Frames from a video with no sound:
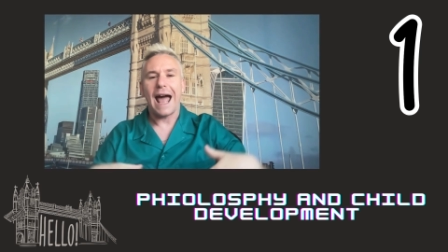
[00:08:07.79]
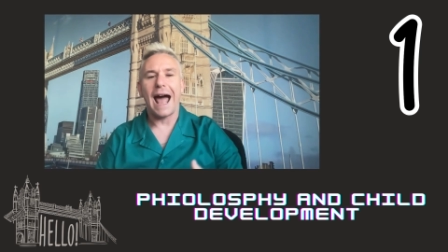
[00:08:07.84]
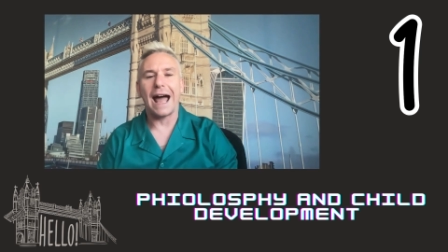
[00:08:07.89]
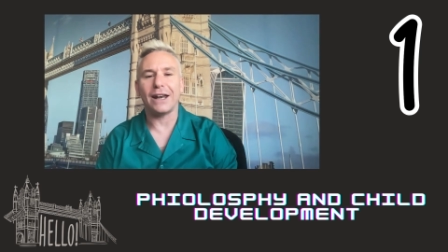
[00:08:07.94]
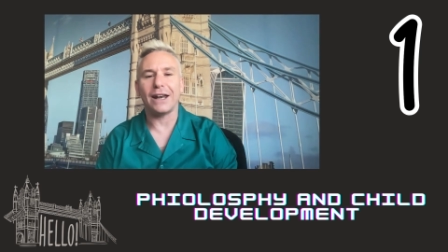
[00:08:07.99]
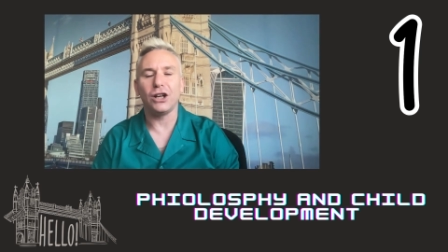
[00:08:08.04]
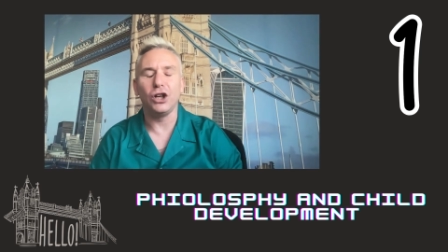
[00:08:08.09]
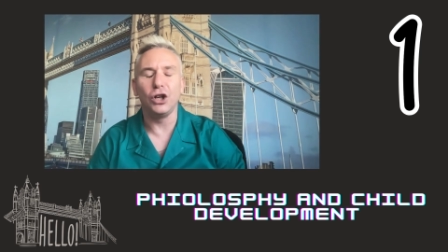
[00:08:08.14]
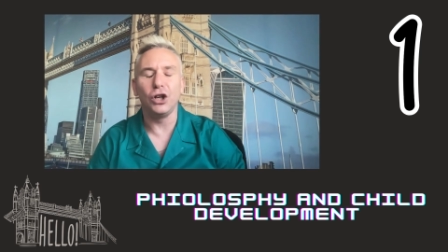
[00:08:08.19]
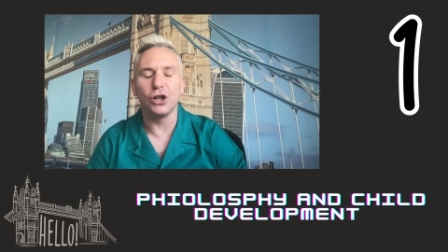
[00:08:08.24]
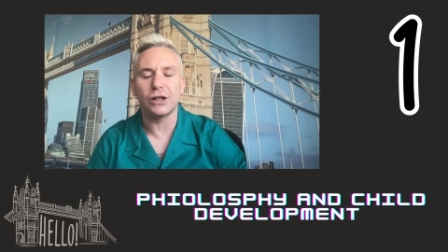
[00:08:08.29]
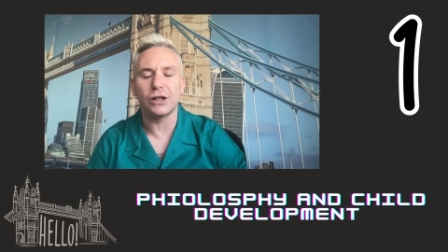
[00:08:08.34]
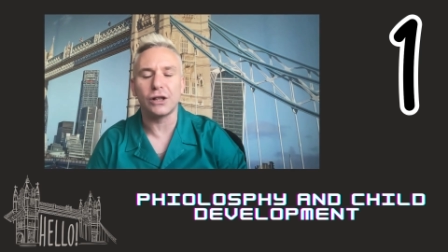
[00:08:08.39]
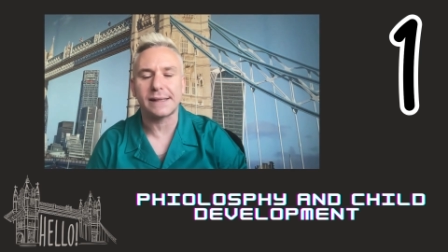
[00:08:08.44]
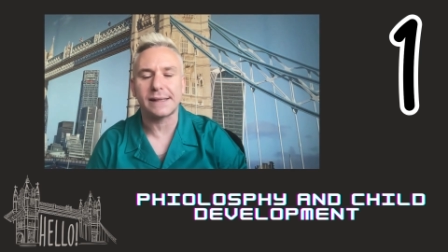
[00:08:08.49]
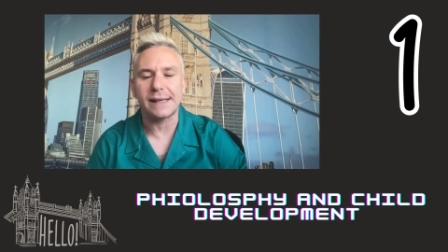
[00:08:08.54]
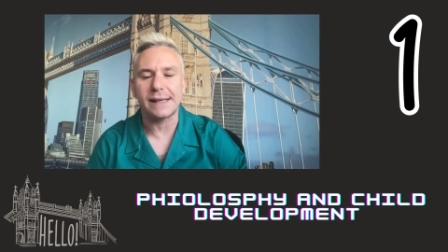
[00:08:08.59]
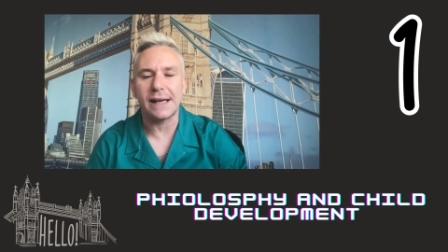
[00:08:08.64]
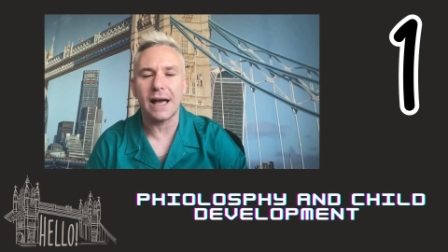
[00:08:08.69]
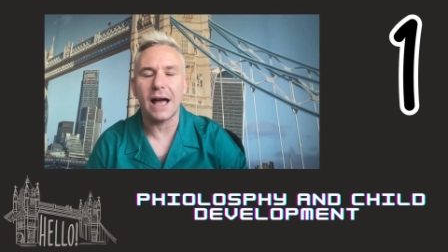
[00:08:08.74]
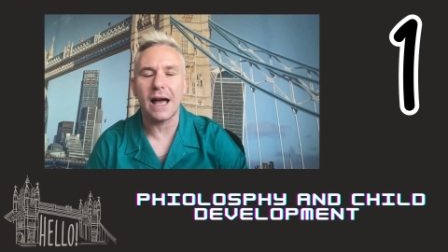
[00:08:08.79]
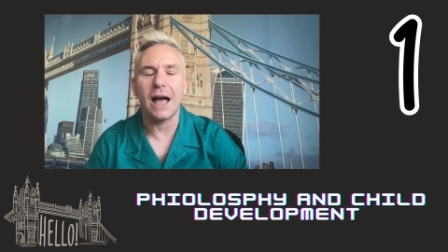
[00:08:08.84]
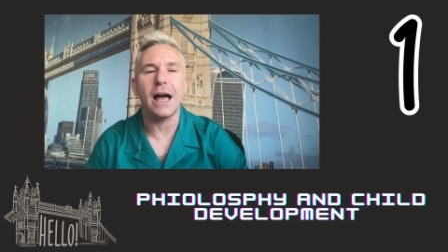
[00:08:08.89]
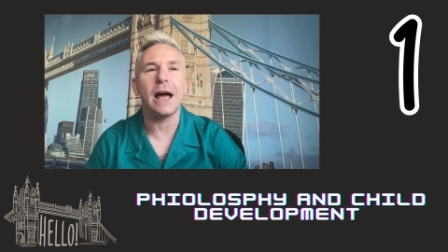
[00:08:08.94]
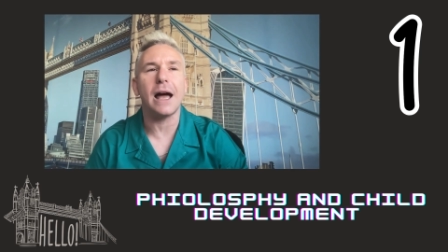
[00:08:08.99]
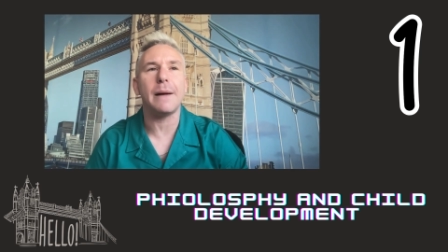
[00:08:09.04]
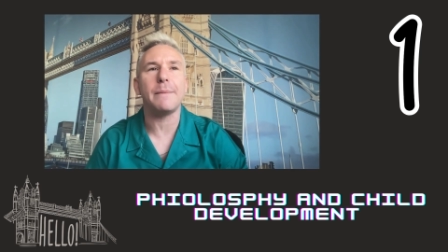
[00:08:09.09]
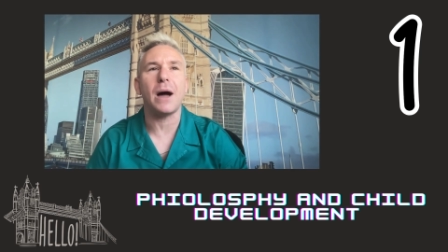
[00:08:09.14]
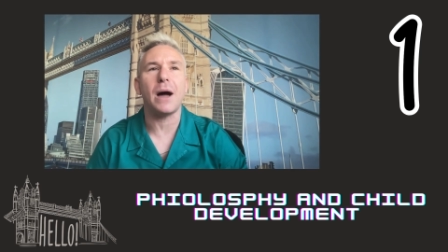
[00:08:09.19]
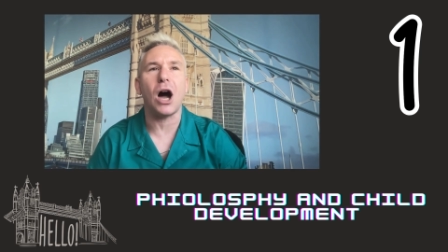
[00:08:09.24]
and looks at
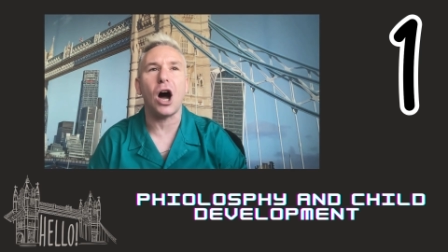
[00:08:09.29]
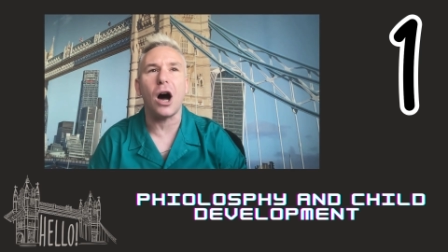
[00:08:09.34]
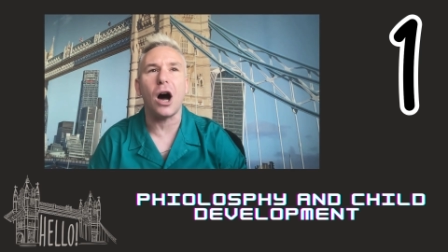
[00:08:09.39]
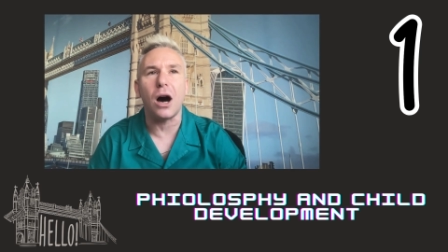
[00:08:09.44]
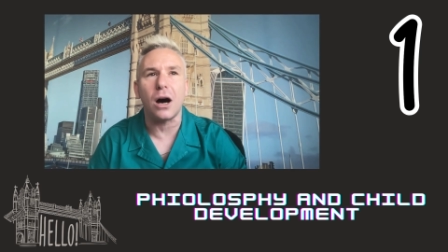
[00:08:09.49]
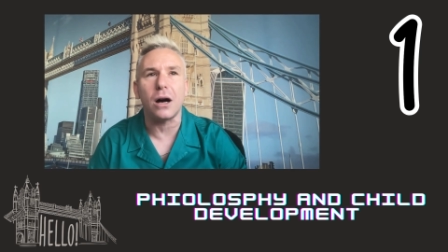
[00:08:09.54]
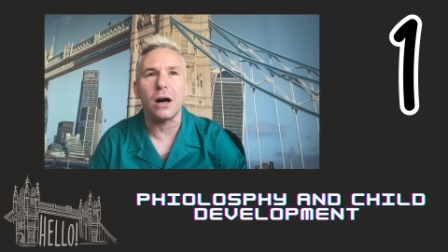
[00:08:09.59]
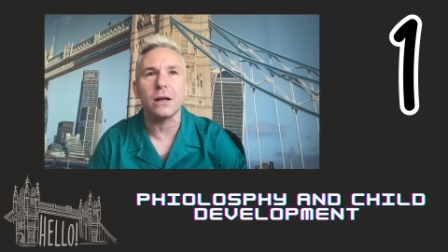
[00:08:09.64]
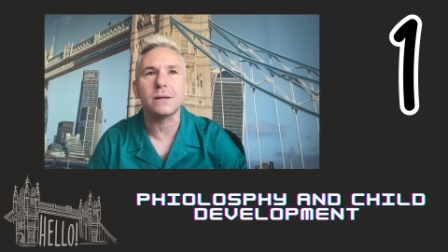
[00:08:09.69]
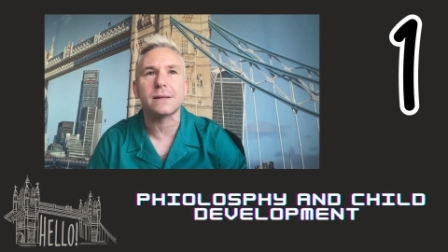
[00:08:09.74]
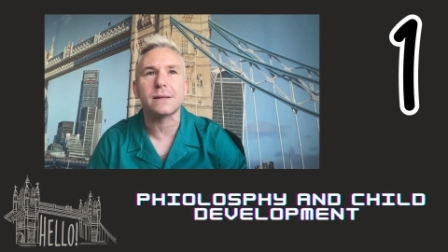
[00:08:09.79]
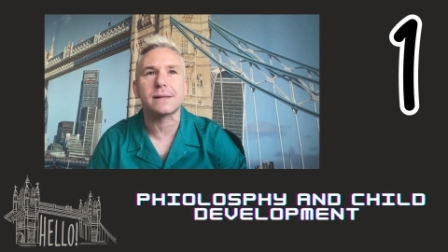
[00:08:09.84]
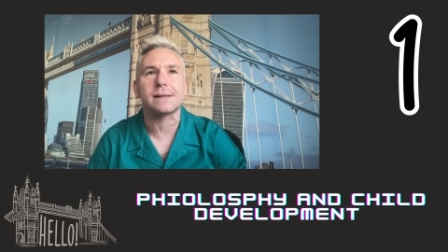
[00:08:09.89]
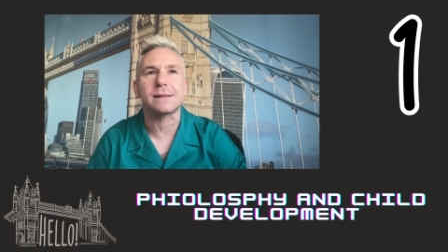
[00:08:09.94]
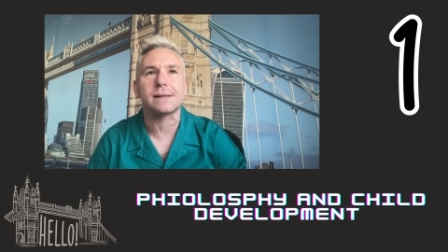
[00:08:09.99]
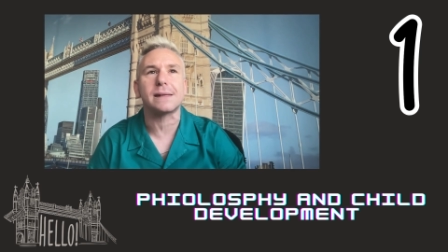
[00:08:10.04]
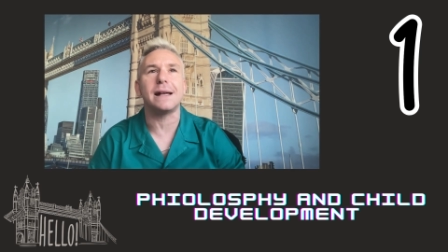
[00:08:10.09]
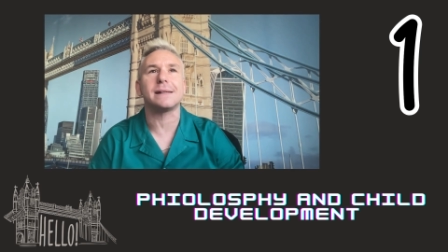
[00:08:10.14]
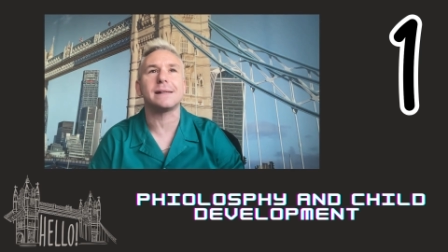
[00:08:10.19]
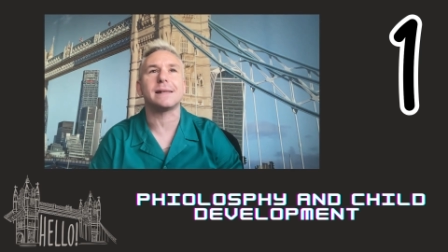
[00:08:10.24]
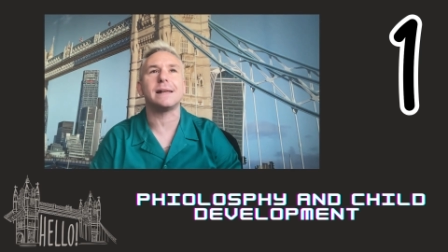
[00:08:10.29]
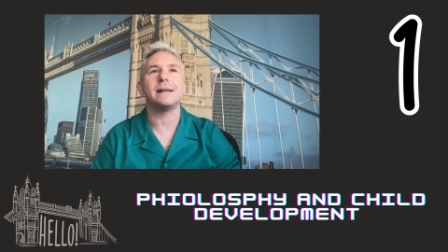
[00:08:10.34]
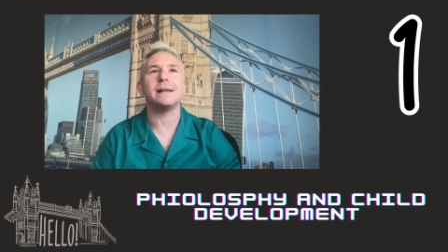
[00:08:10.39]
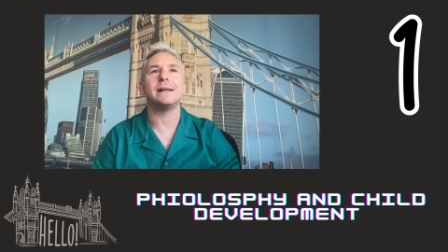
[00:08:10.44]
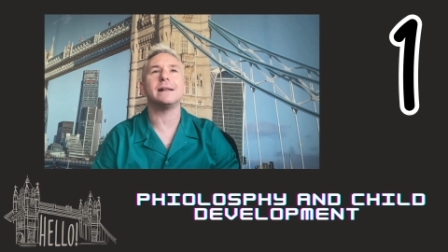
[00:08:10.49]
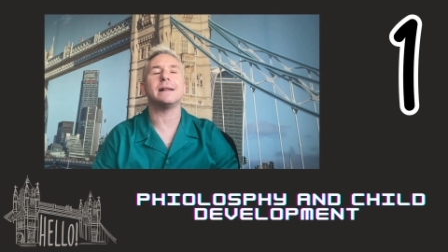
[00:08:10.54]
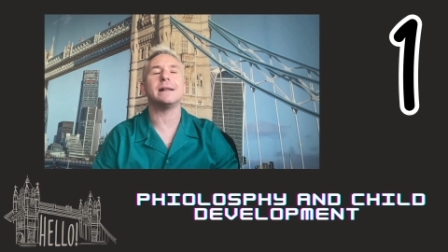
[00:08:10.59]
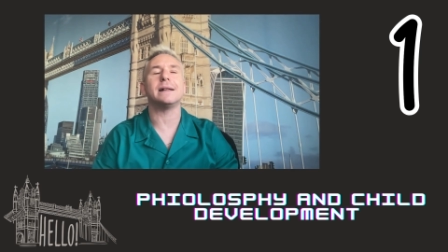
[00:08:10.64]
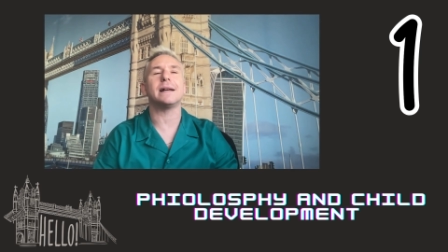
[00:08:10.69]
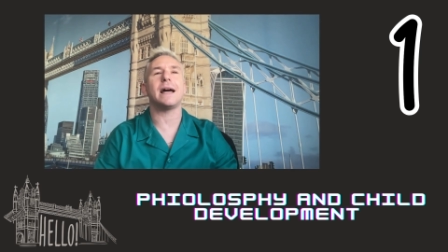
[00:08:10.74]
arts as
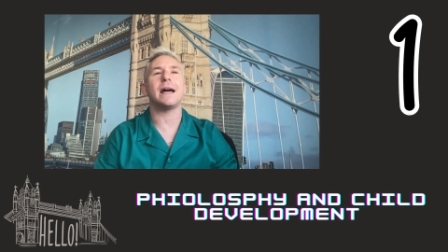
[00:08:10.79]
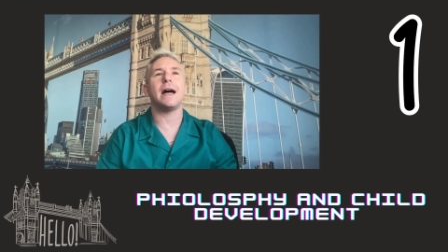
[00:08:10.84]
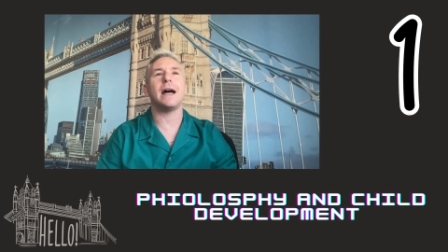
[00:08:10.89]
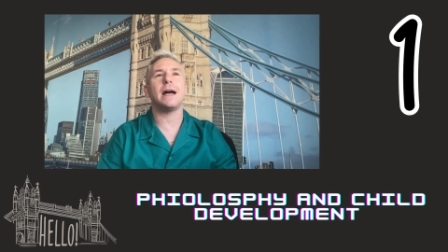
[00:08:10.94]
a